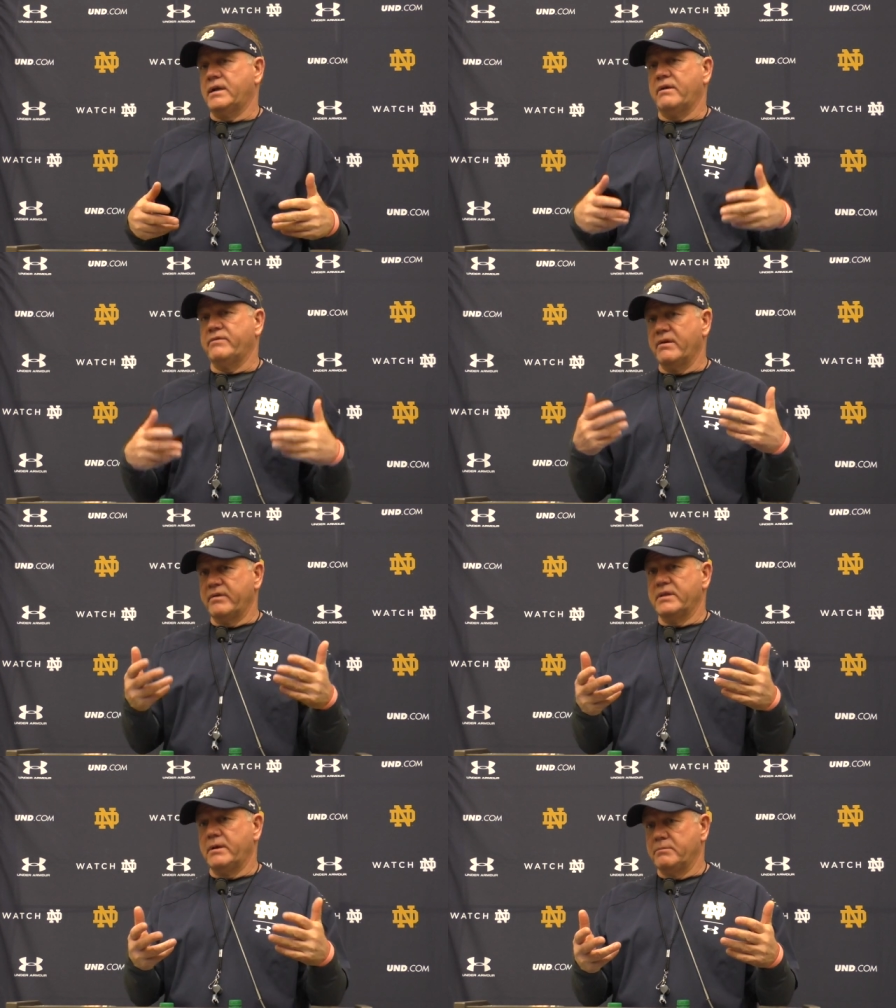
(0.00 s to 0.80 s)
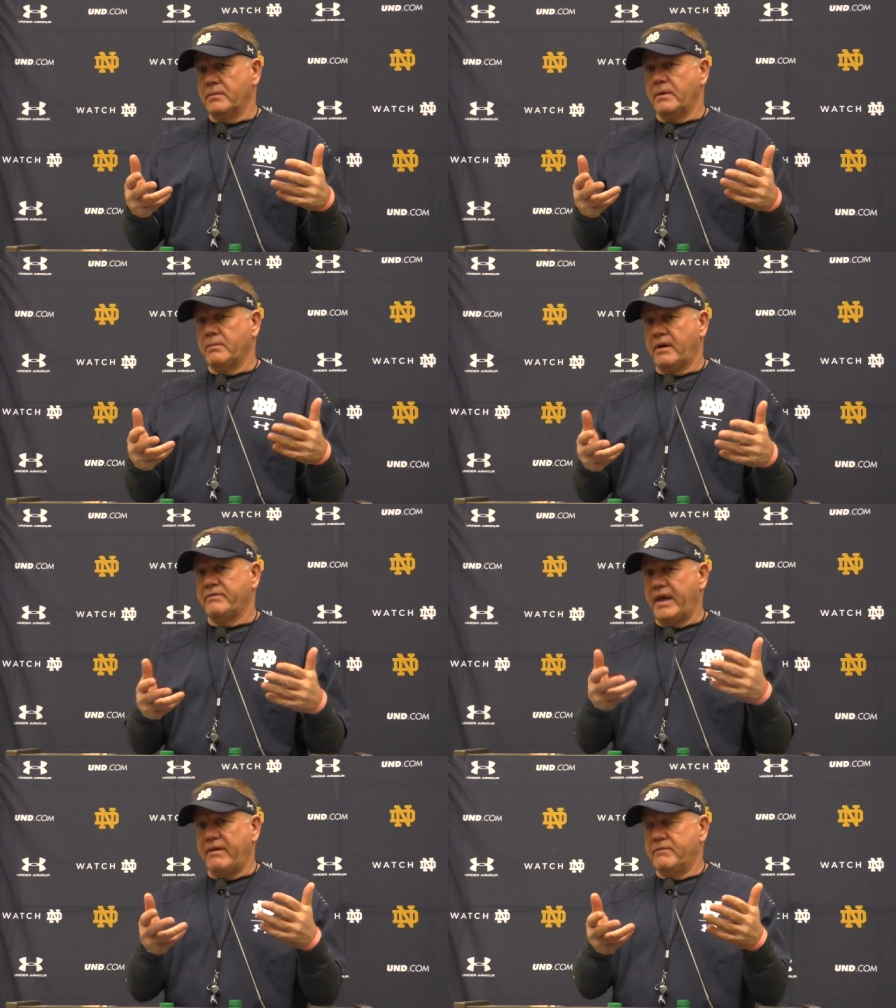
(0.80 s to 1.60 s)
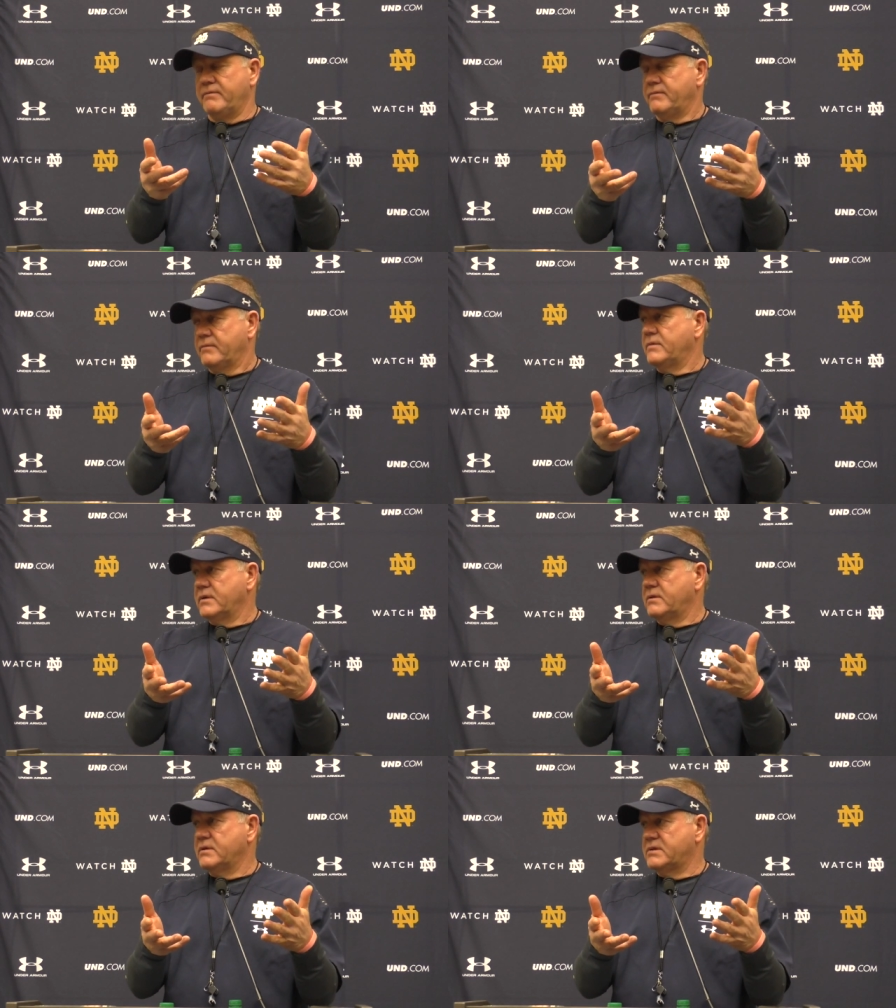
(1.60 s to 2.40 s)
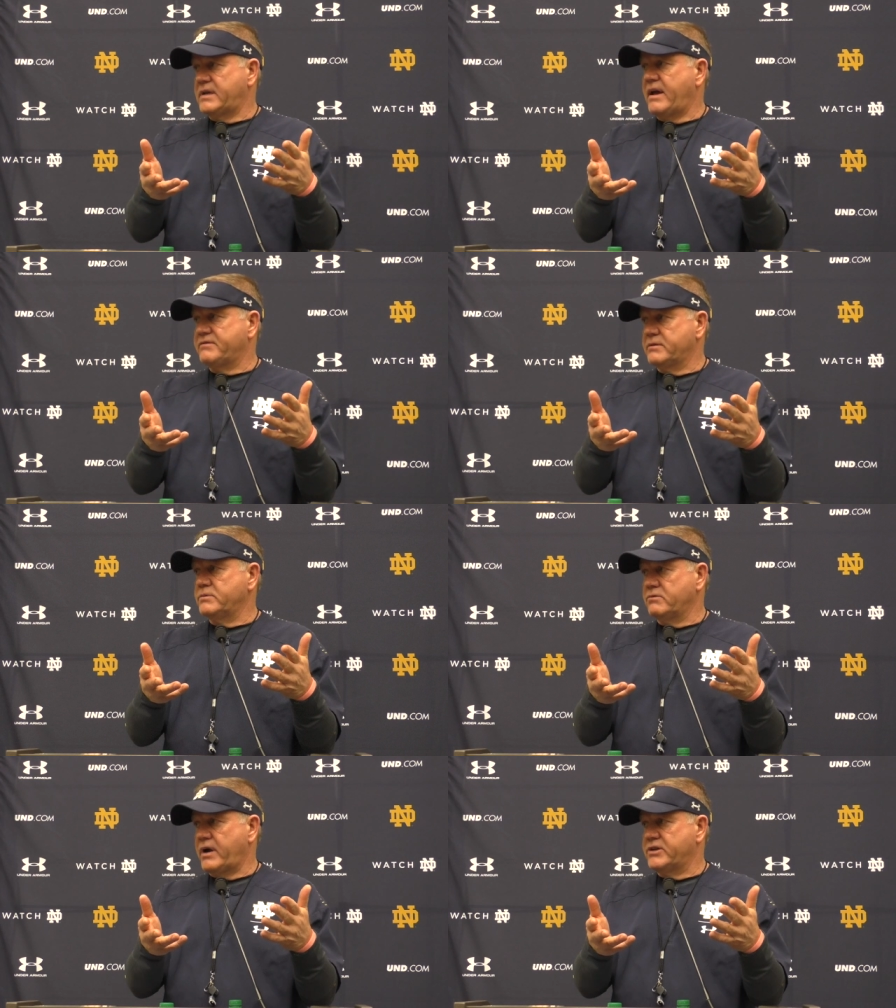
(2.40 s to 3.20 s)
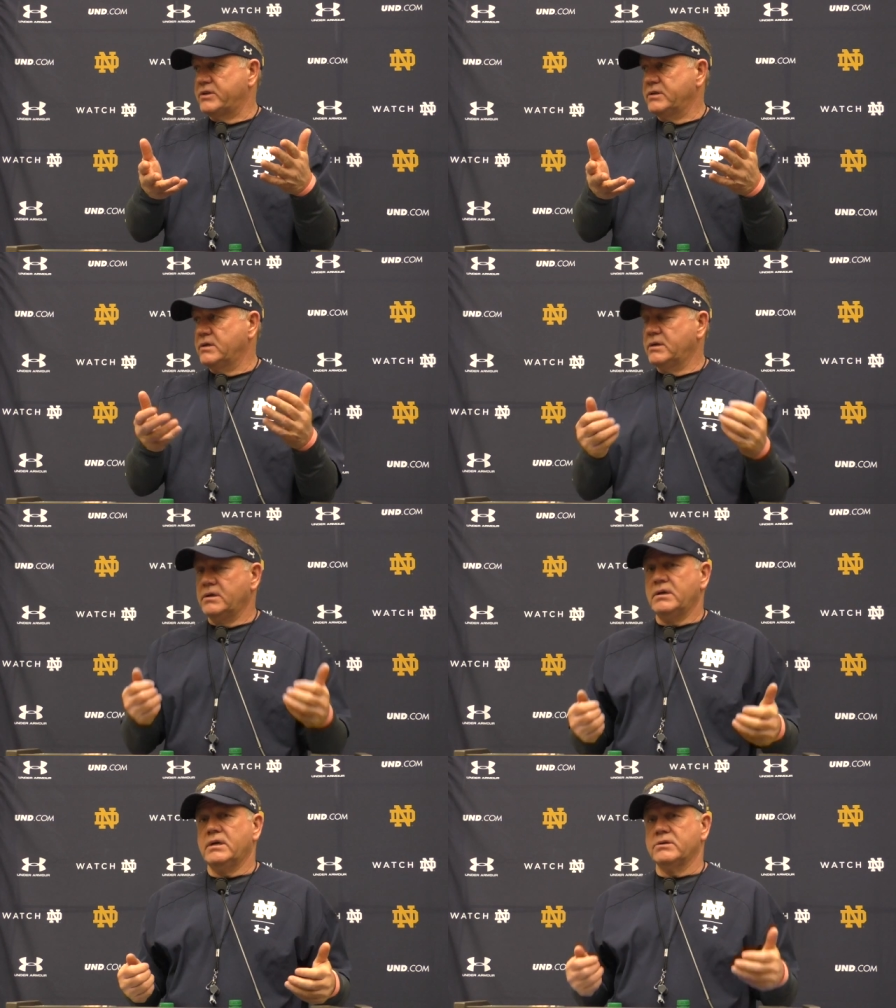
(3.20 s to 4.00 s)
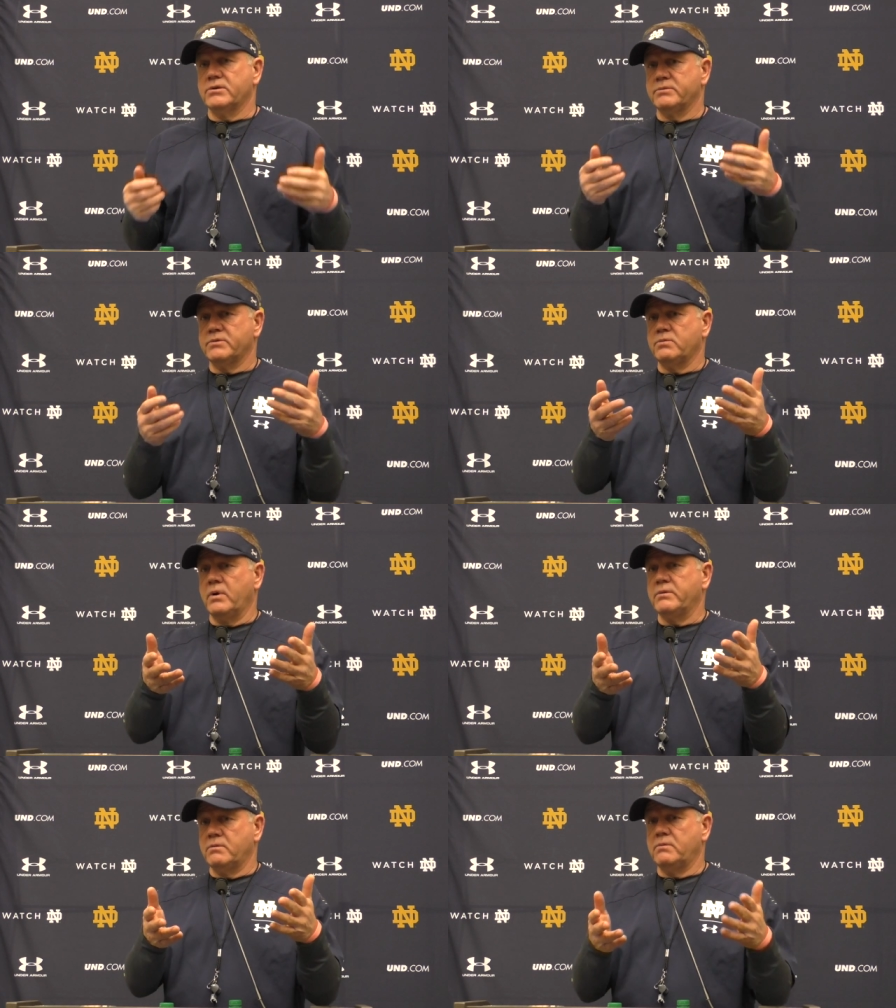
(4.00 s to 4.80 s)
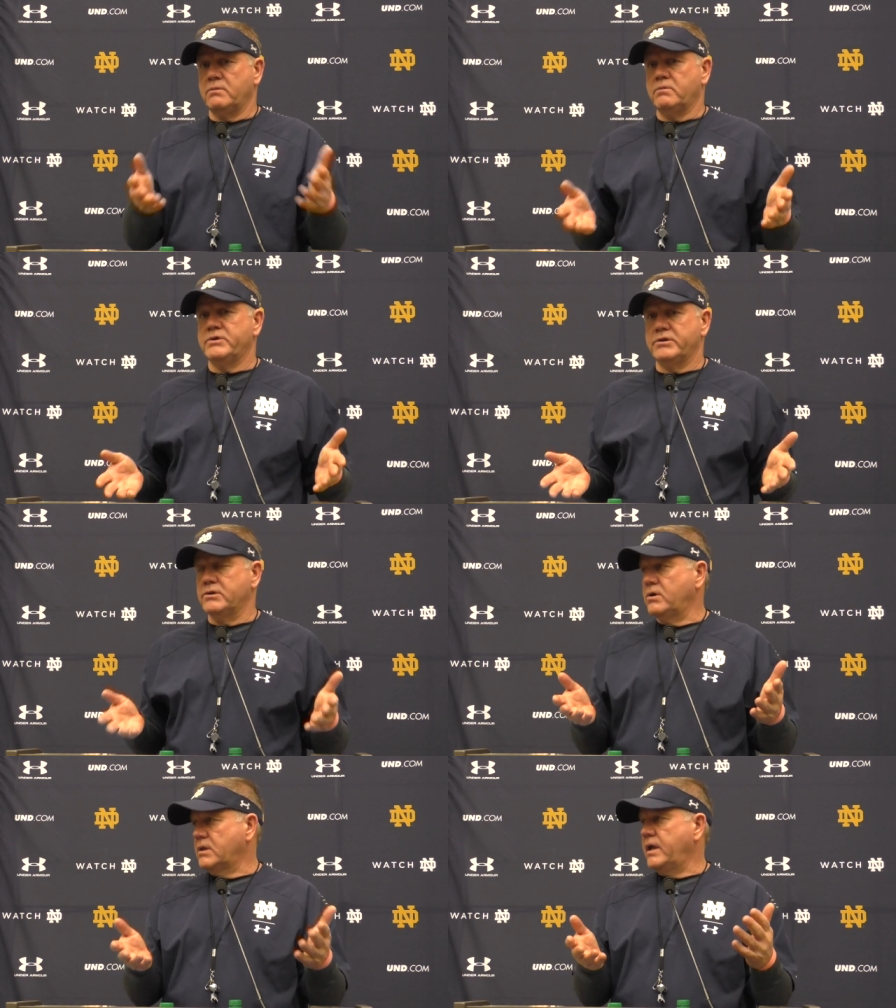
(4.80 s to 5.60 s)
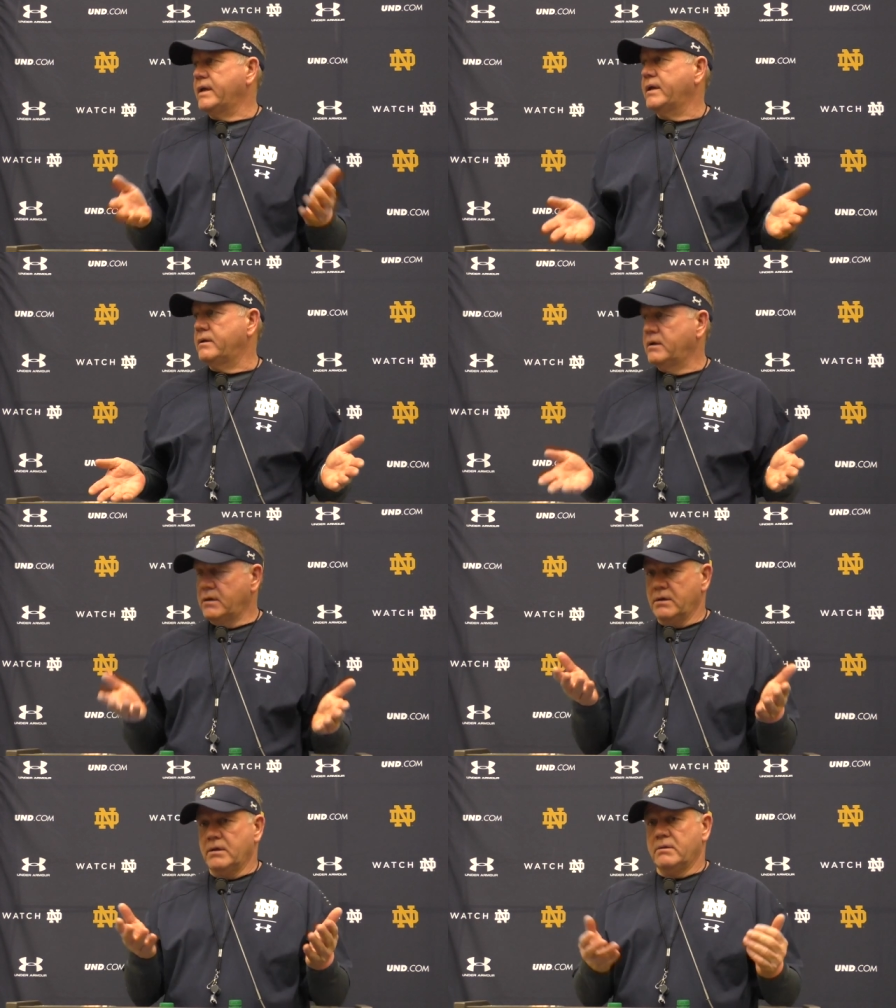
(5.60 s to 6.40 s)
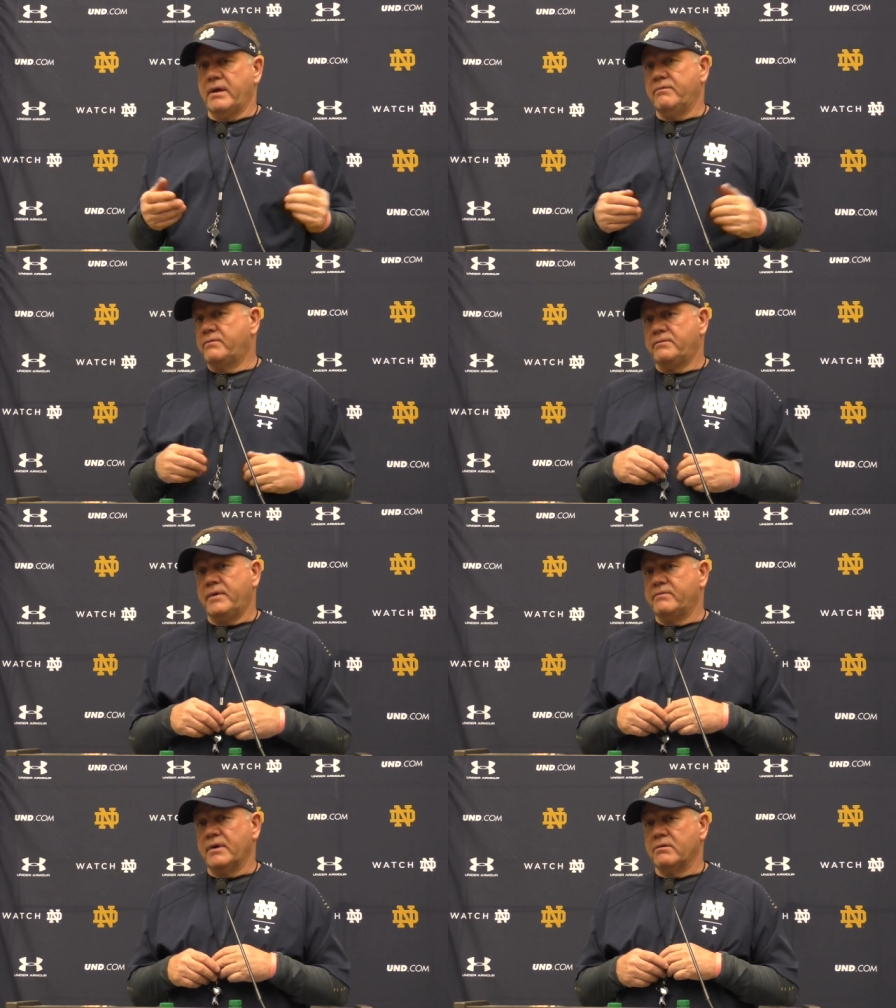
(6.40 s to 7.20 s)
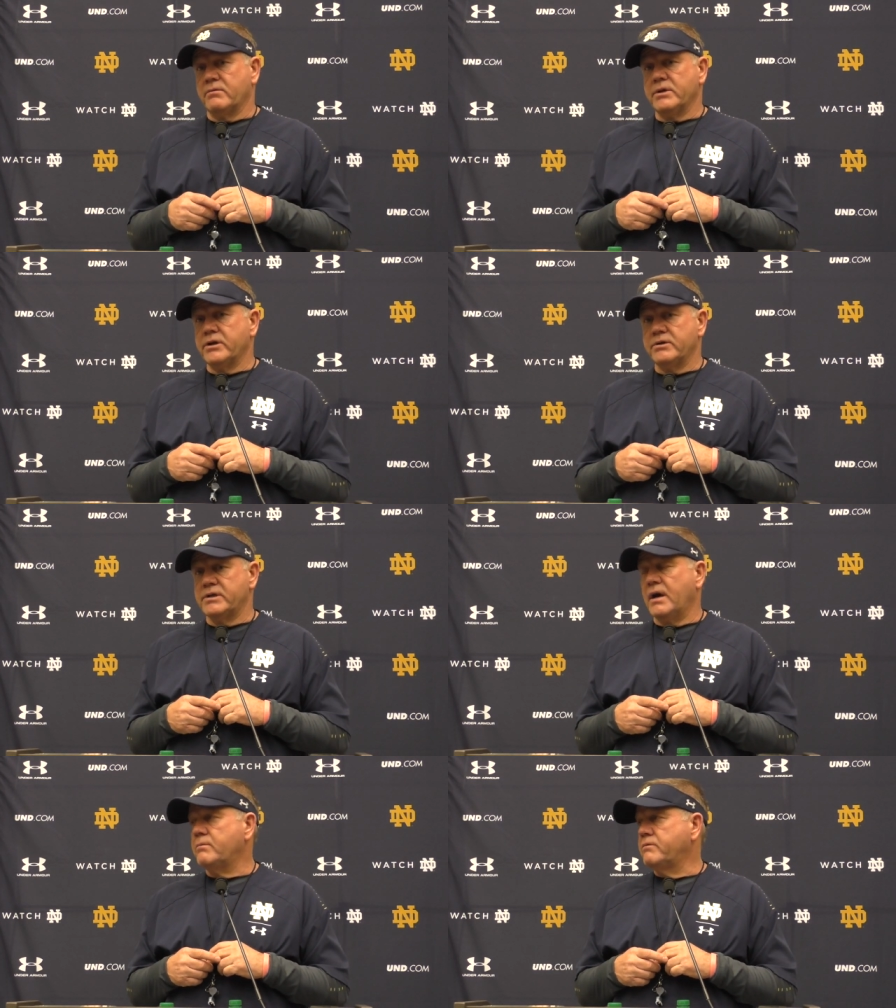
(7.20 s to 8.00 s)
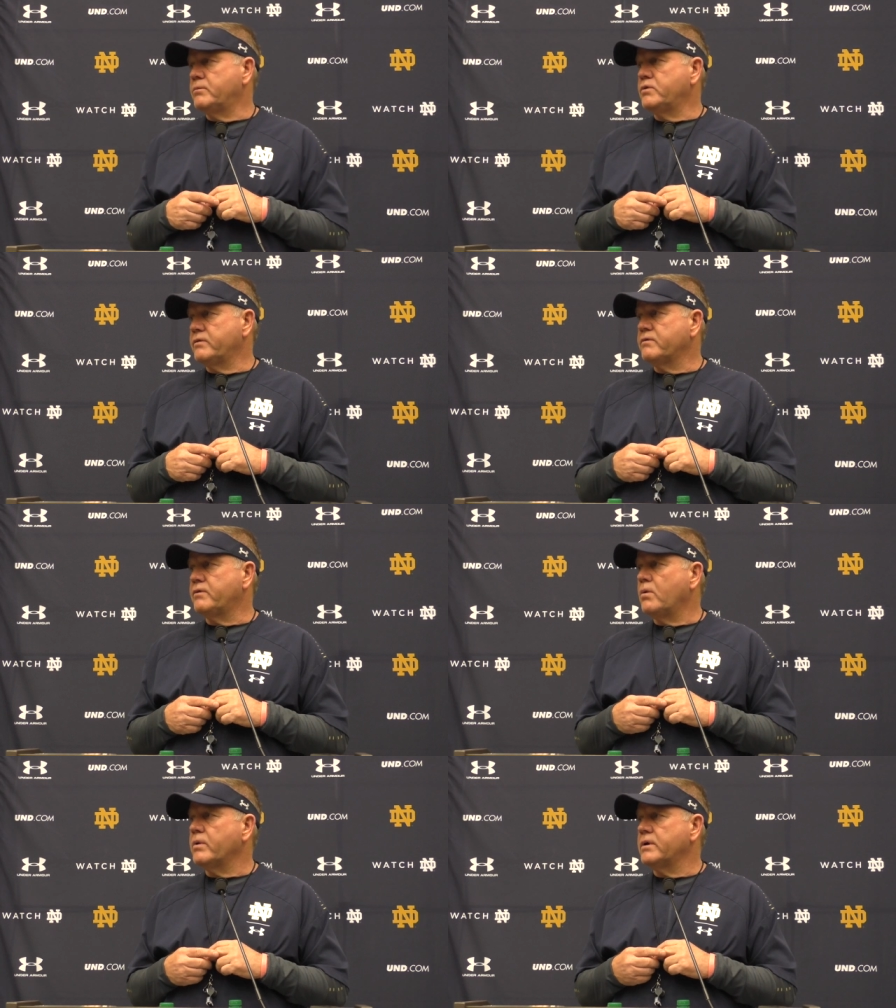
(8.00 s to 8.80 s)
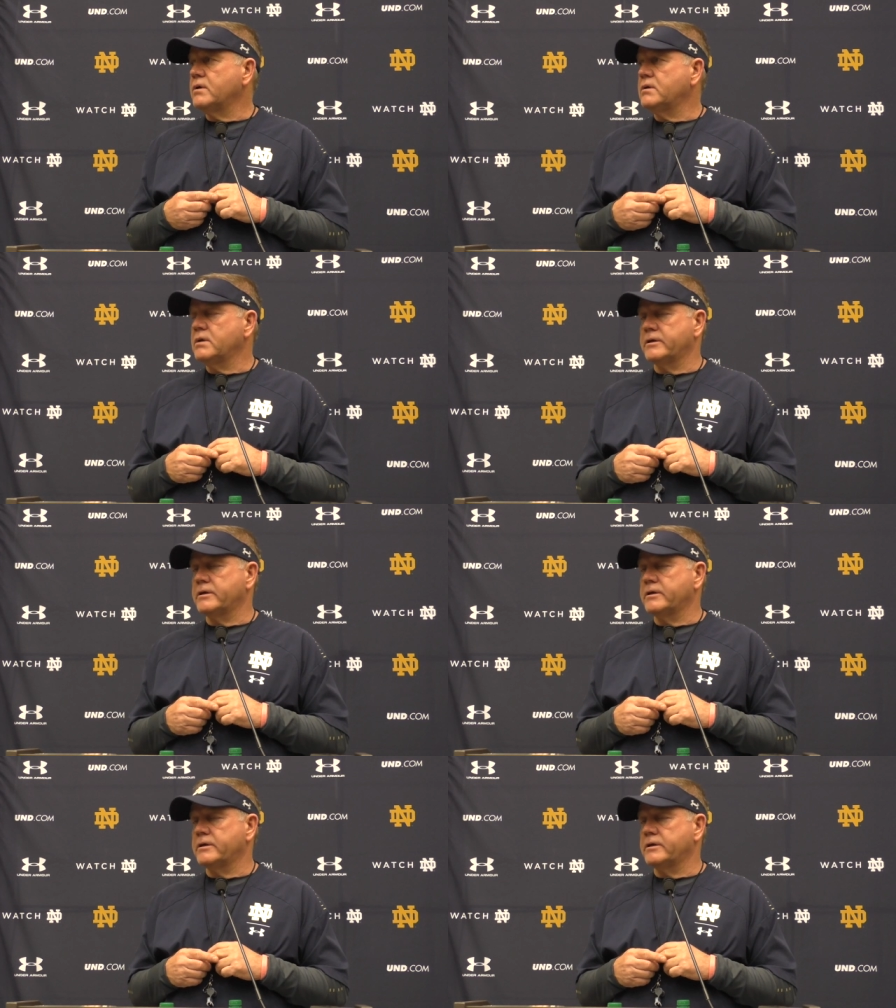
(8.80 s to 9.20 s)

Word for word: And I'm giving them, um, I've gave the, the, staff some direction in terms of what we should look like, and they've, they've done a really good job of moving forward.